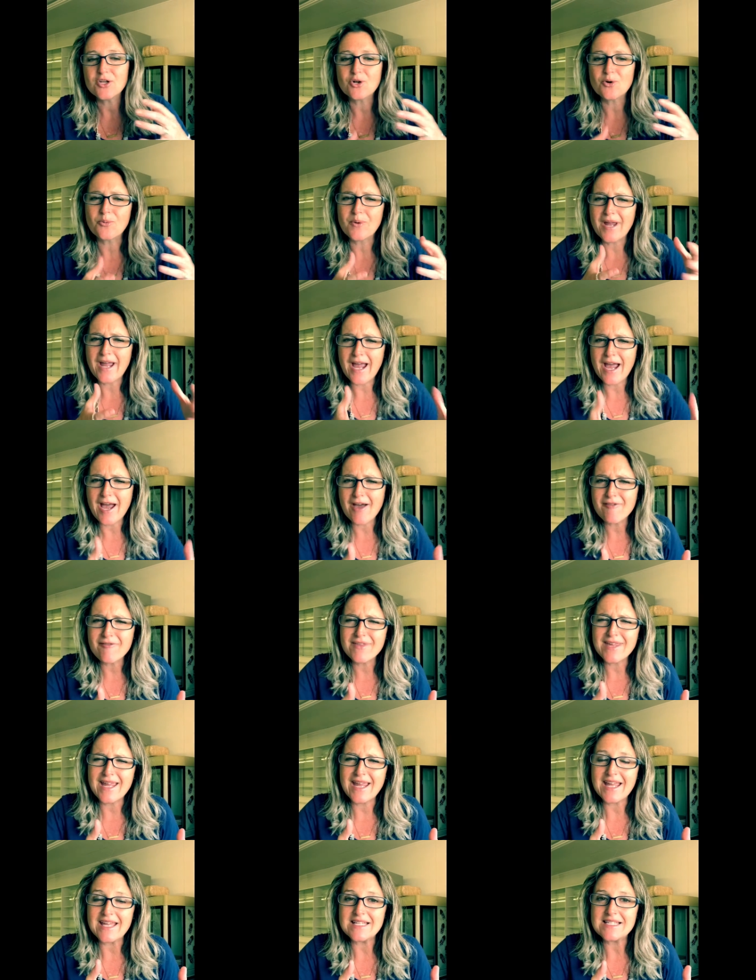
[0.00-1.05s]
you know we have
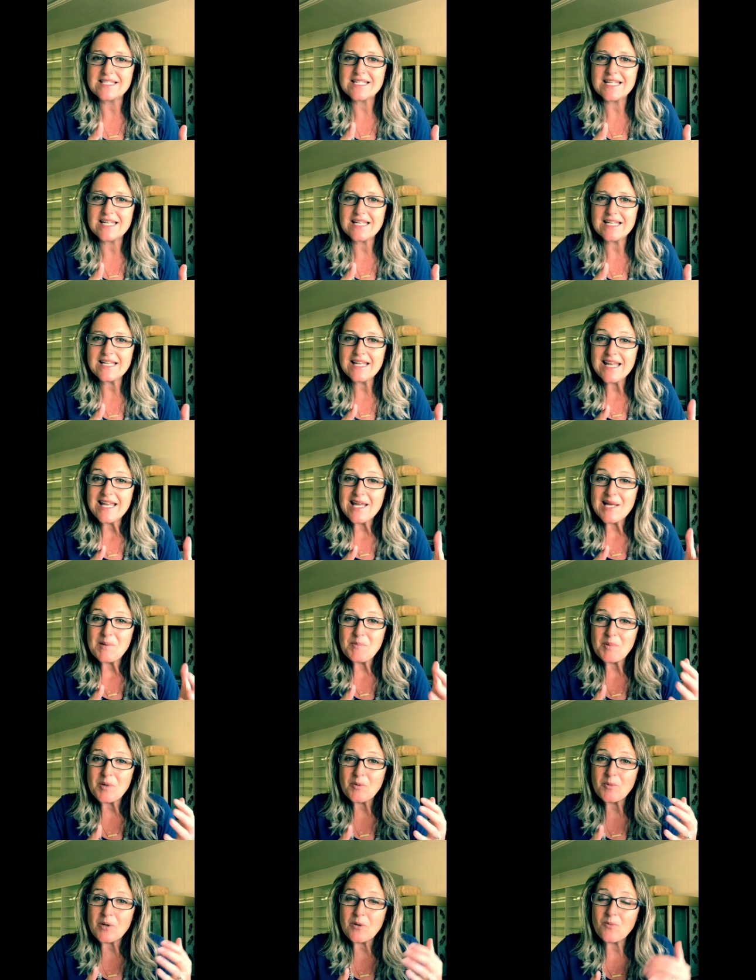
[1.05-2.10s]
the ending,
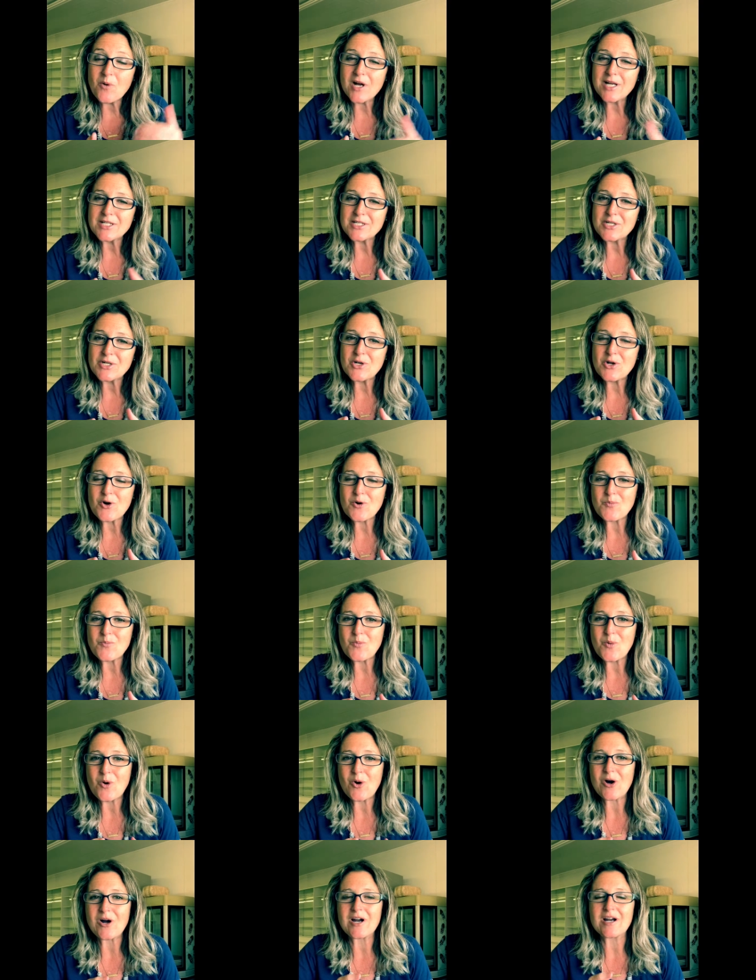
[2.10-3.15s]
but we want to know
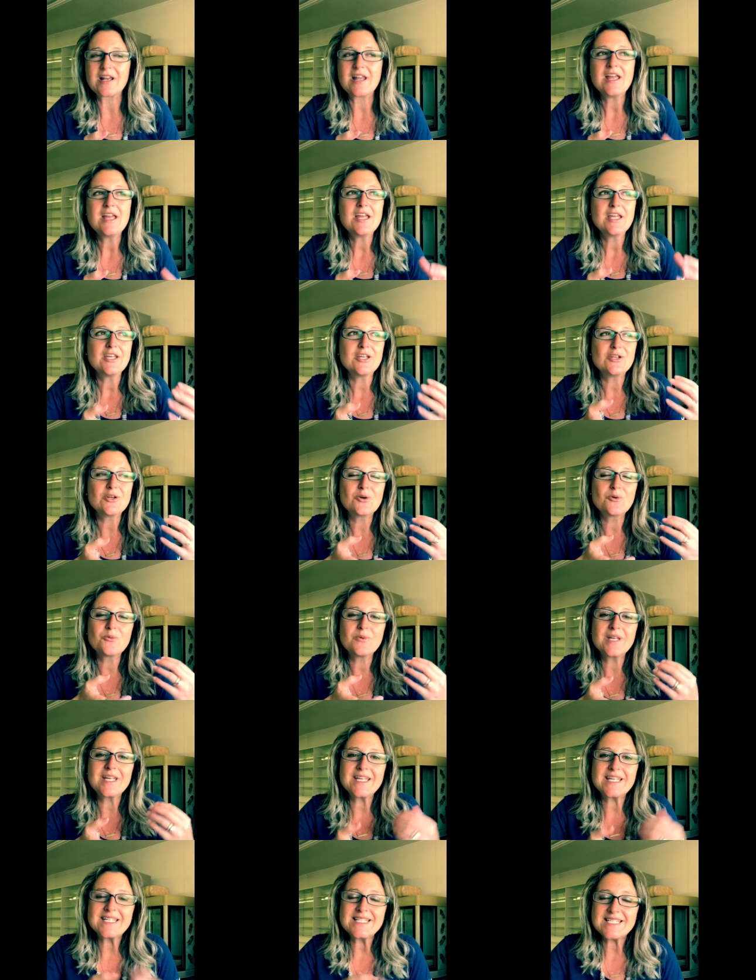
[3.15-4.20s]
more. And you know we
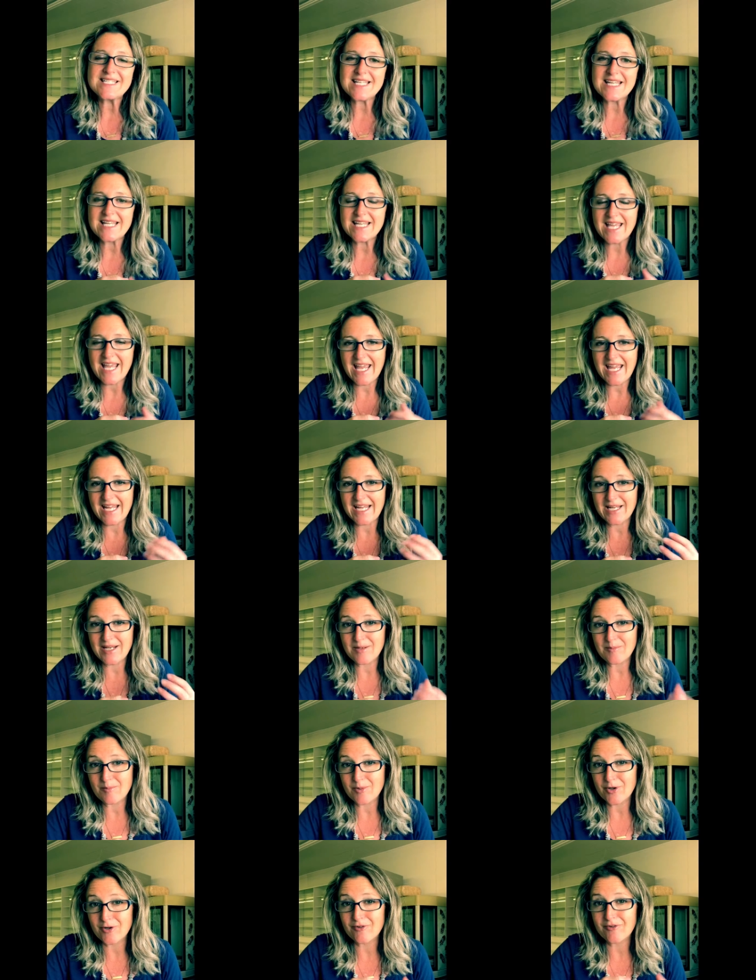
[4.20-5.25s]
get to see Kate
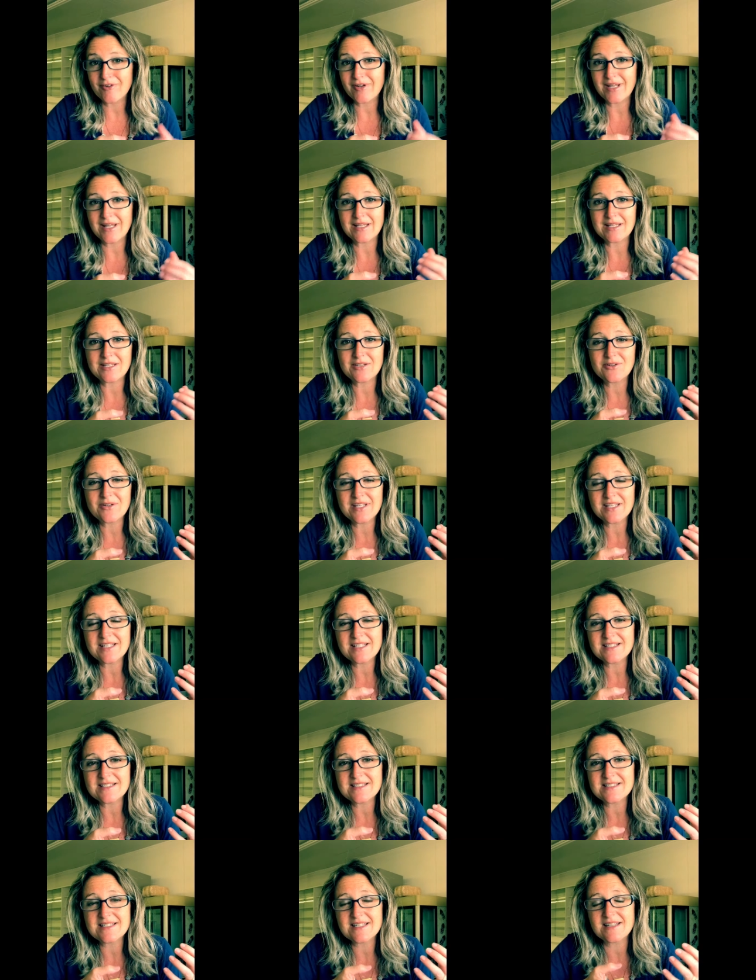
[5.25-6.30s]
and Murphy, and you get
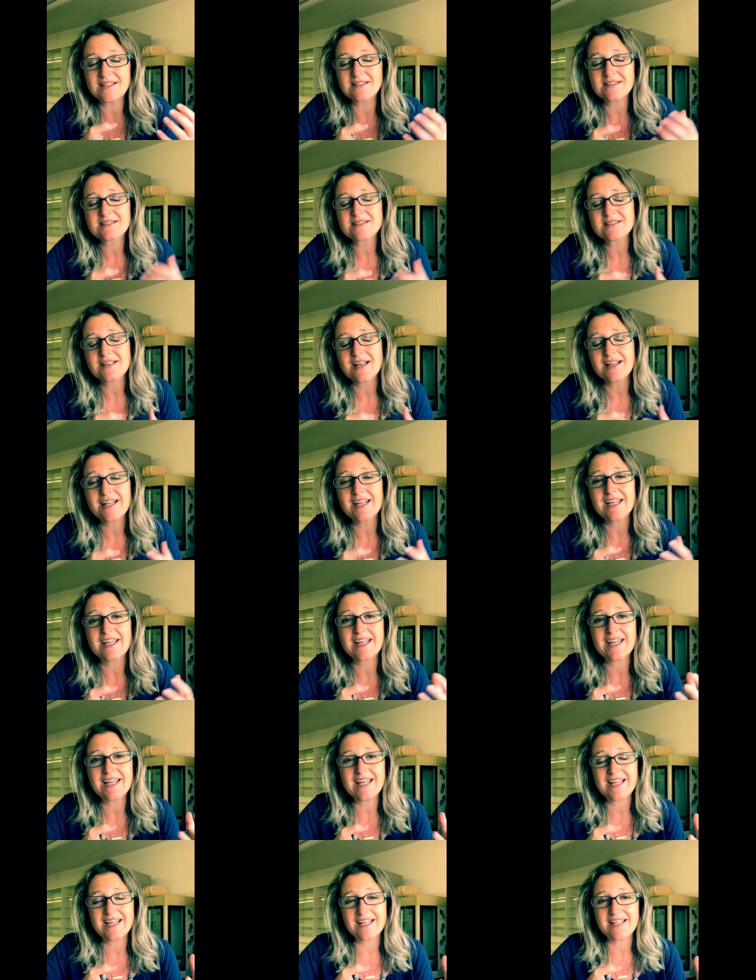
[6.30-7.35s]
to see
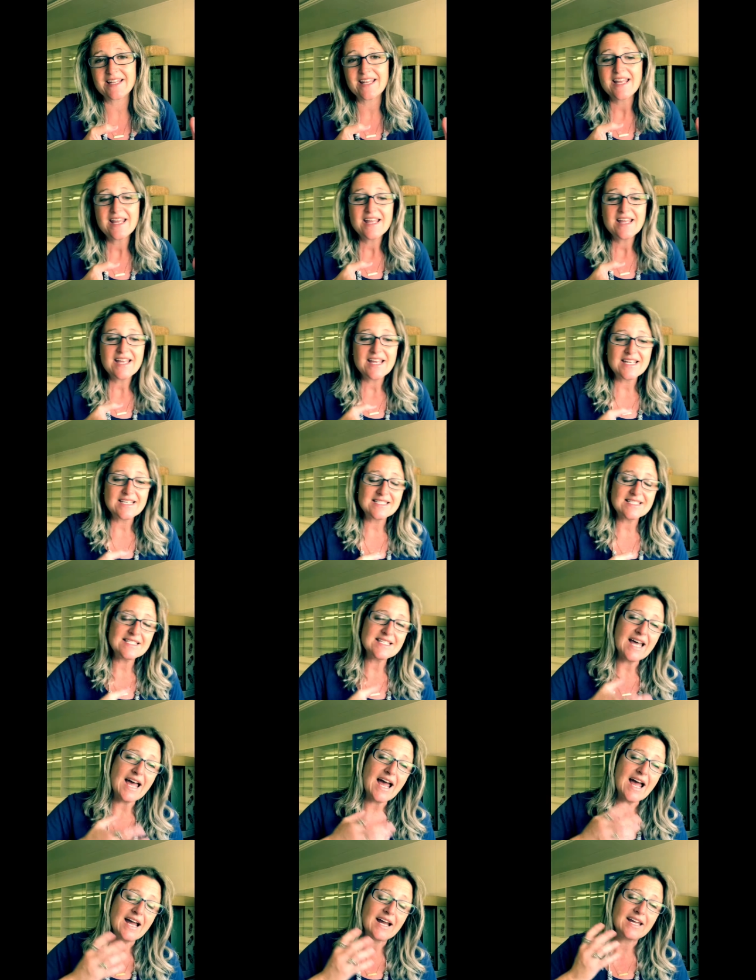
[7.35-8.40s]
Sunny and and
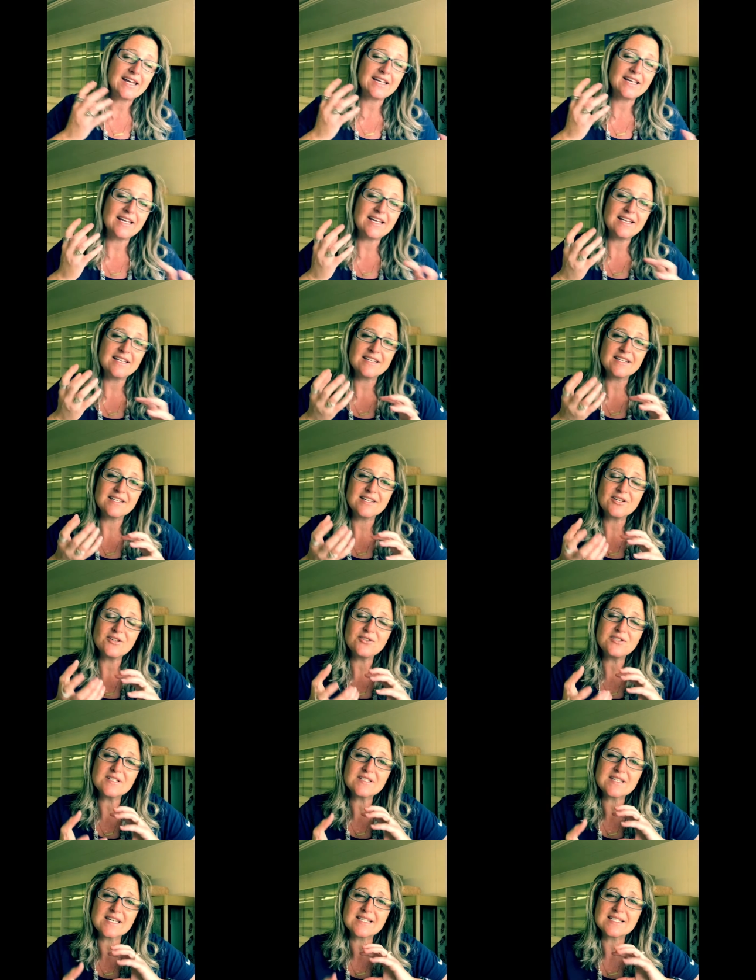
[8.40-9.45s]
Zach, and you
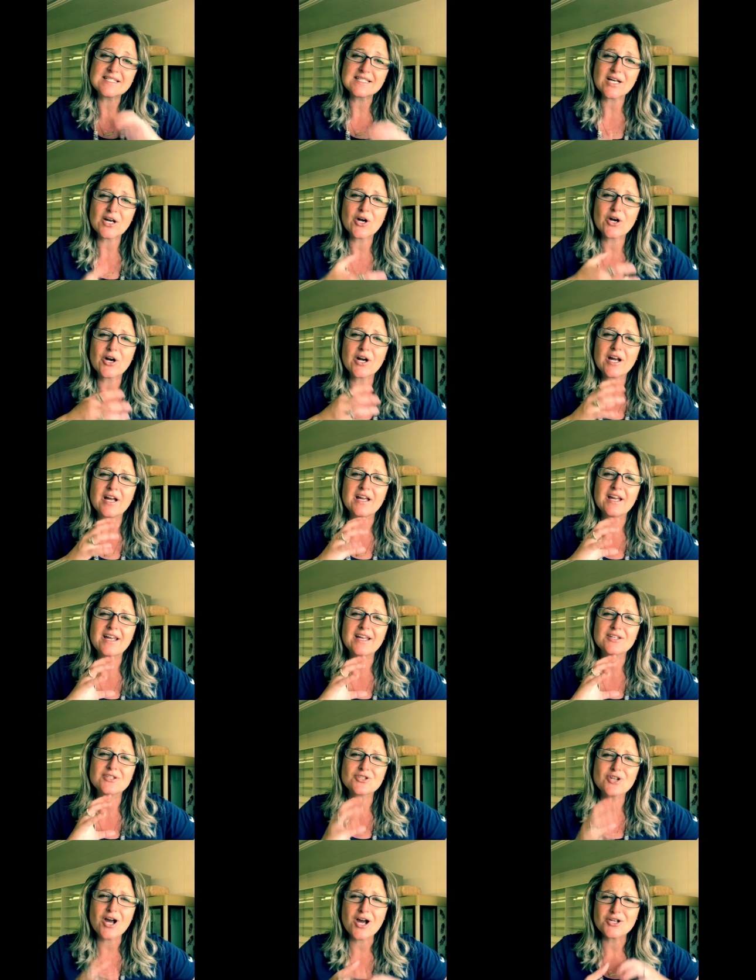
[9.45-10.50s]
just and Sarah
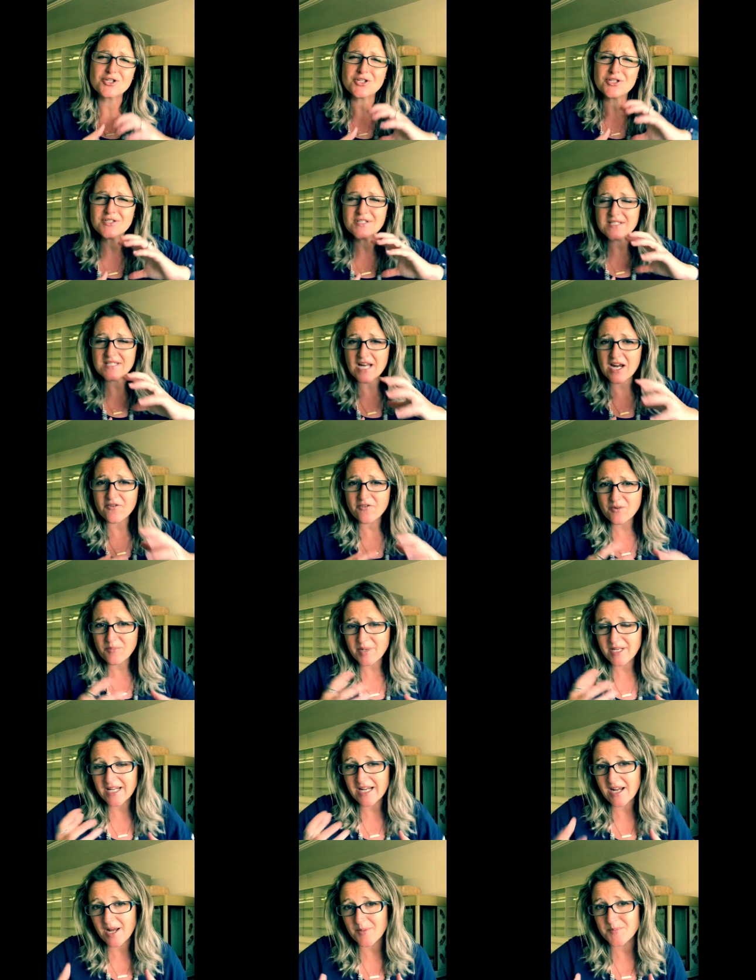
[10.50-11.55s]
and Josh. You just
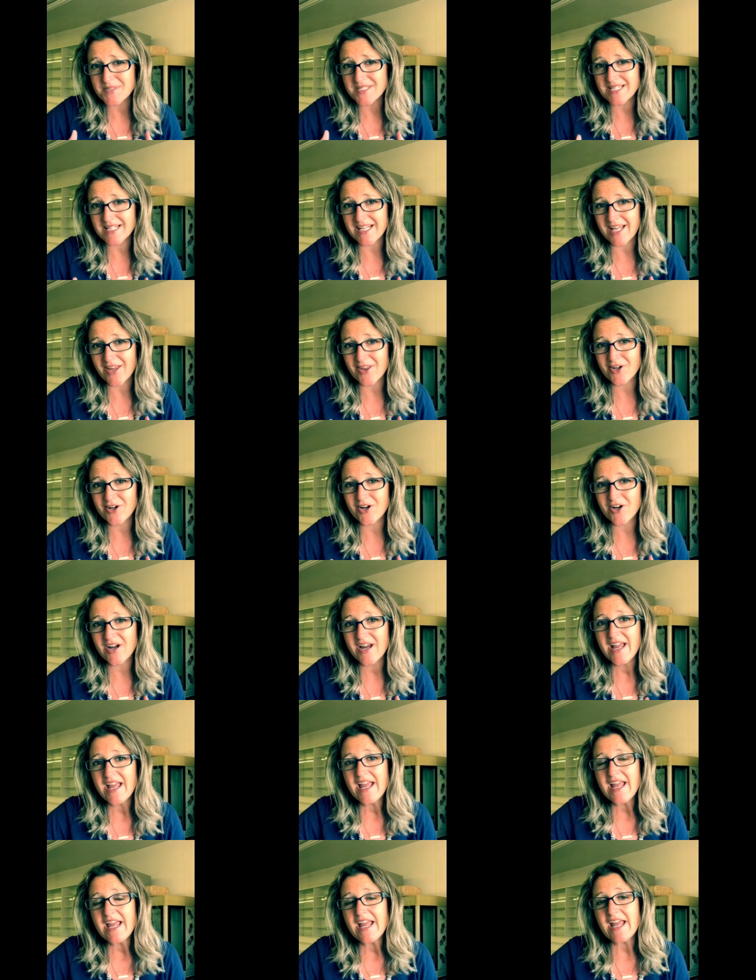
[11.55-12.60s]
everybody comes together,
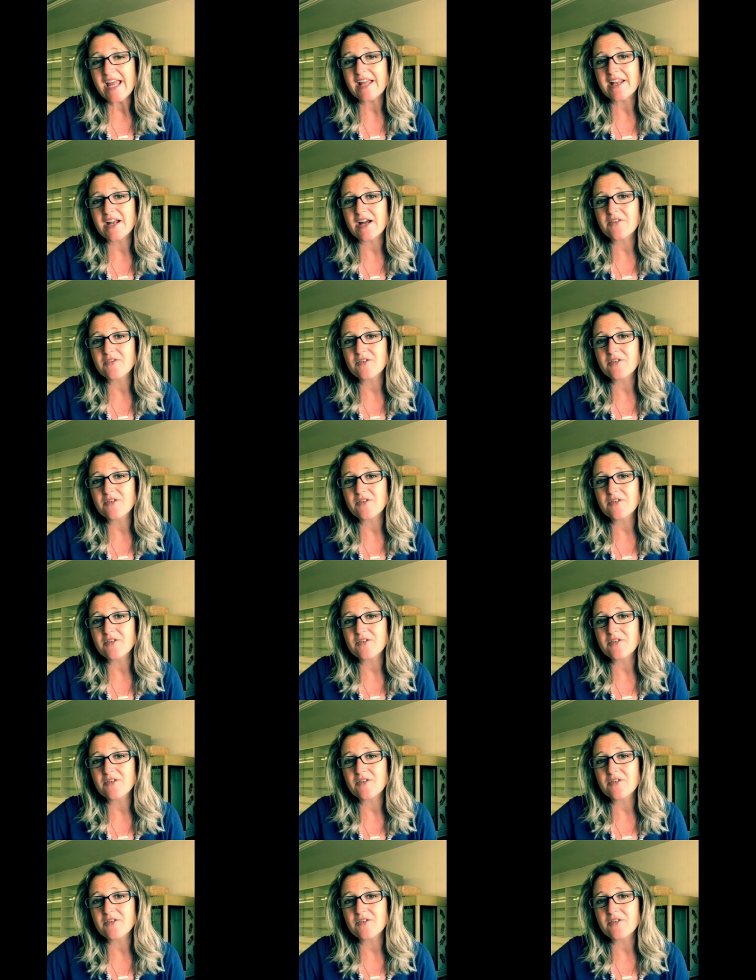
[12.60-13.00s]
and